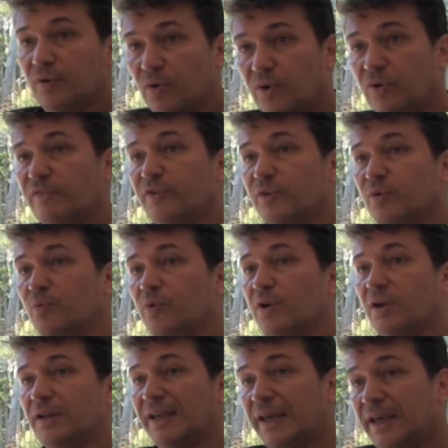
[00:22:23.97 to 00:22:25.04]
all over the
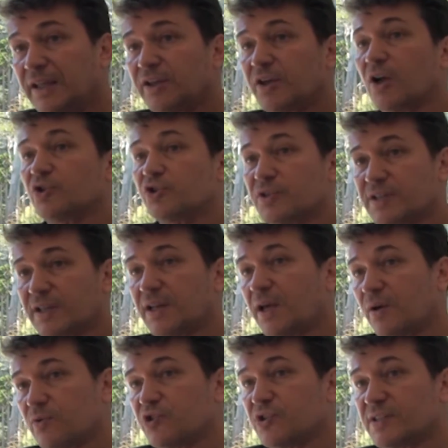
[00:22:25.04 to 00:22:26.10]
world in cultures and
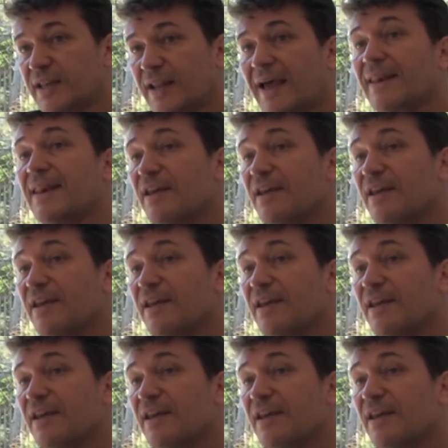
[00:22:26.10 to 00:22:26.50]
languages that had